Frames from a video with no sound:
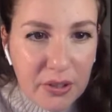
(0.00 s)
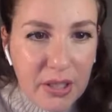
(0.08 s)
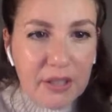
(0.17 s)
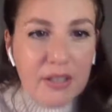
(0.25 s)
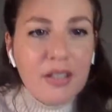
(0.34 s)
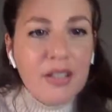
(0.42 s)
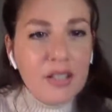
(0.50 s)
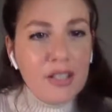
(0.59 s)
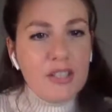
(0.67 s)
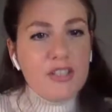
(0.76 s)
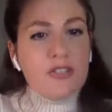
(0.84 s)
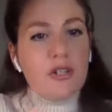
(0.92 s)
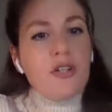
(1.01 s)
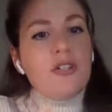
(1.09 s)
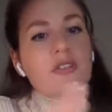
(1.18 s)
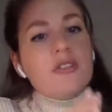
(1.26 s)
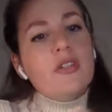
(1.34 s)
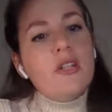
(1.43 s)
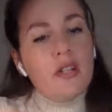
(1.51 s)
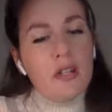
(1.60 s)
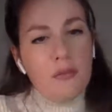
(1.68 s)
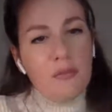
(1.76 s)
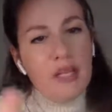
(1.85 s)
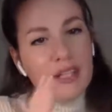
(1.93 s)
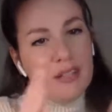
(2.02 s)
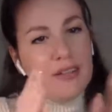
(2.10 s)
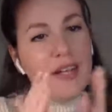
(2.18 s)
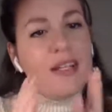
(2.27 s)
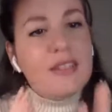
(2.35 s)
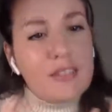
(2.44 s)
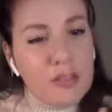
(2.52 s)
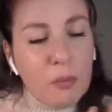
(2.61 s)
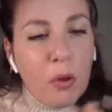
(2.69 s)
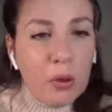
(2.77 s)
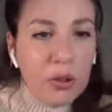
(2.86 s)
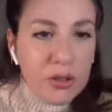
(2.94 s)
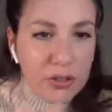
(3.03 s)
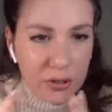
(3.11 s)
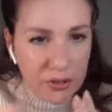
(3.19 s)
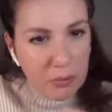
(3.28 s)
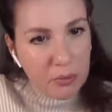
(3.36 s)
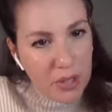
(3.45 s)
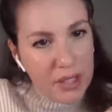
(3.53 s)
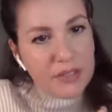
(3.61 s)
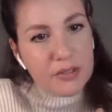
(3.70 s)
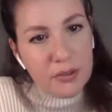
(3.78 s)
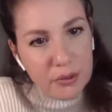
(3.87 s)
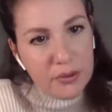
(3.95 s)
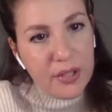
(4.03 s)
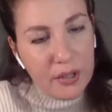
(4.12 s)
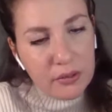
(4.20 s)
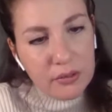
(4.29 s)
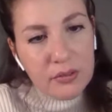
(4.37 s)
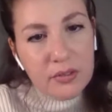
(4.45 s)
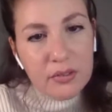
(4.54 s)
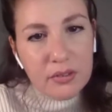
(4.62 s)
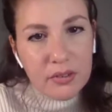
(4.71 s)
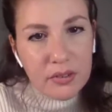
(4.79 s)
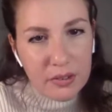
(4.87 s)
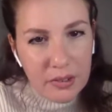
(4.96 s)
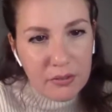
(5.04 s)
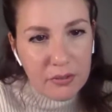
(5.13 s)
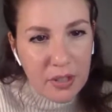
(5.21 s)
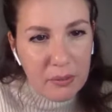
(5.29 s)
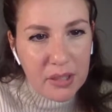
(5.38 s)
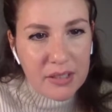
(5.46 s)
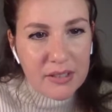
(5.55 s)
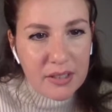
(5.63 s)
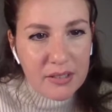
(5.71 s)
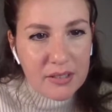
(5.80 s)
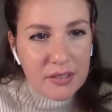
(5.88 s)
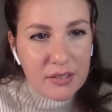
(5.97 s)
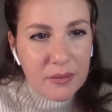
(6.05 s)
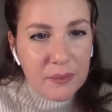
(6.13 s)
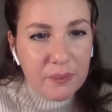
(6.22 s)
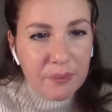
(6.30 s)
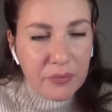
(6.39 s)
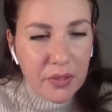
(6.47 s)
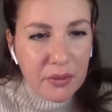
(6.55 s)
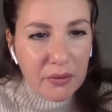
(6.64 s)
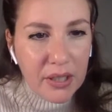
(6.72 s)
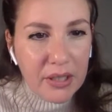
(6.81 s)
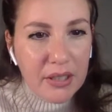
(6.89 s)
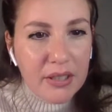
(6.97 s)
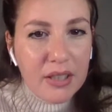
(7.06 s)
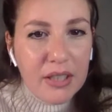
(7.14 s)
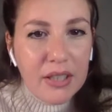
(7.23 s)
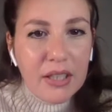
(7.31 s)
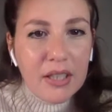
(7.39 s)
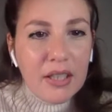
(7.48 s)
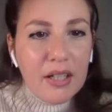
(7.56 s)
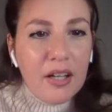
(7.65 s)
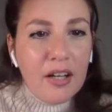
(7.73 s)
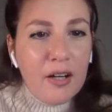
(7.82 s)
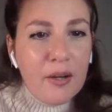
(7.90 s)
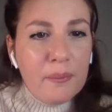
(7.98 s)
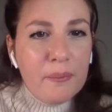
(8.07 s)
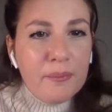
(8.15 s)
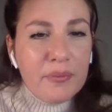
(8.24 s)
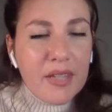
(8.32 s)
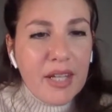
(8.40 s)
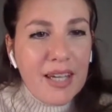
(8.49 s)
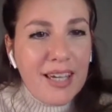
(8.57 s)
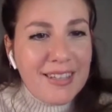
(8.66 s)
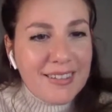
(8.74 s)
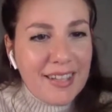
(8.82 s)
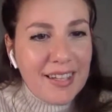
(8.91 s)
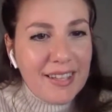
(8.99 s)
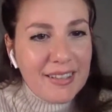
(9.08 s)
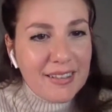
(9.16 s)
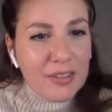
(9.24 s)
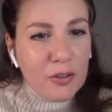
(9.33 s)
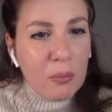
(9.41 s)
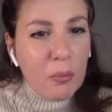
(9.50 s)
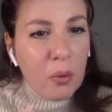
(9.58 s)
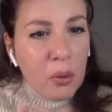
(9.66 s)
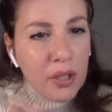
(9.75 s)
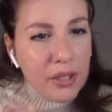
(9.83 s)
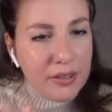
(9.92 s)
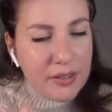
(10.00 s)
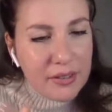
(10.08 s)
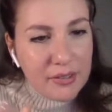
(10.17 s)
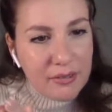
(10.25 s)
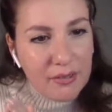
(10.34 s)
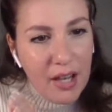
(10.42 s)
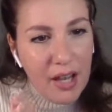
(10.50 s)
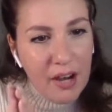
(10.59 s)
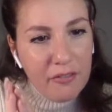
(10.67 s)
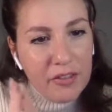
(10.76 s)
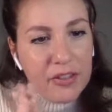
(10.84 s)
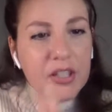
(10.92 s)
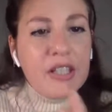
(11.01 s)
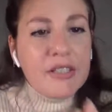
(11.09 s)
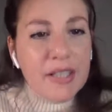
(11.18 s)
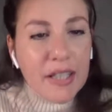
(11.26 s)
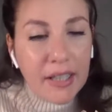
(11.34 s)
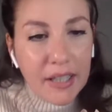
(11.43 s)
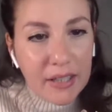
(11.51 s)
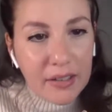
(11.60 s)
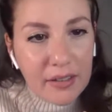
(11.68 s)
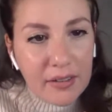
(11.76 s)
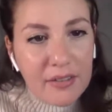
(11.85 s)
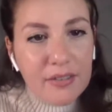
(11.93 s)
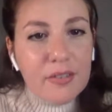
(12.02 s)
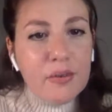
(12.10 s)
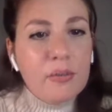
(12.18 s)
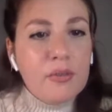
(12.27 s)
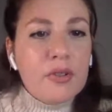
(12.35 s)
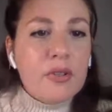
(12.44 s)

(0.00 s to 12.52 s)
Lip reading: You can start making that smaller so the price go down, if that makes sense, right? And the more everything is clear, the